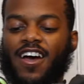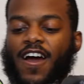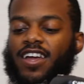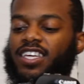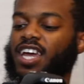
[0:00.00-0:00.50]

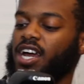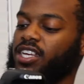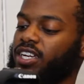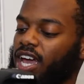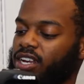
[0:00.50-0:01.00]
All right,
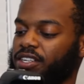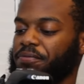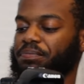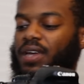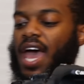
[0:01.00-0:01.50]
Kiana
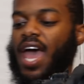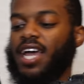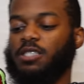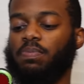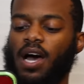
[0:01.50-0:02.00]
Gayden
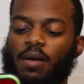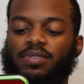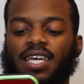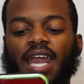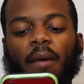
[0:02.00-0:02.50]
asks,
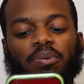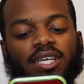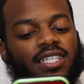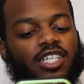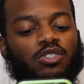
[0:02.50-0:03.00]
Pops, can I
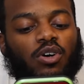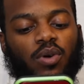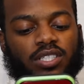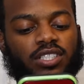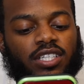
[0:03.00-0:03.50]
please ask you a
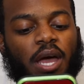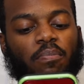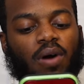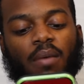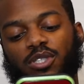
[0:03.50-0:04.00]
question
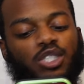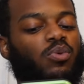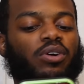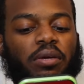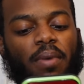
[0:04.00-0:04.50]
and promise you
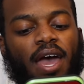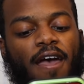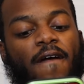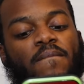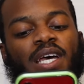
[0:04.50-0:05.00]
won't get
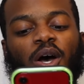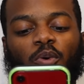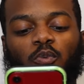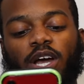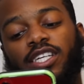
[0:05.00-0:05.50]
mad?
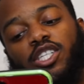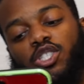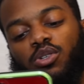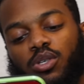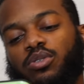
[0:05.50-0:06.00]
When
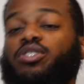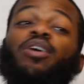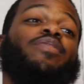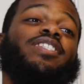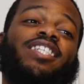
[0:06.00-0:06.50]
did you lose your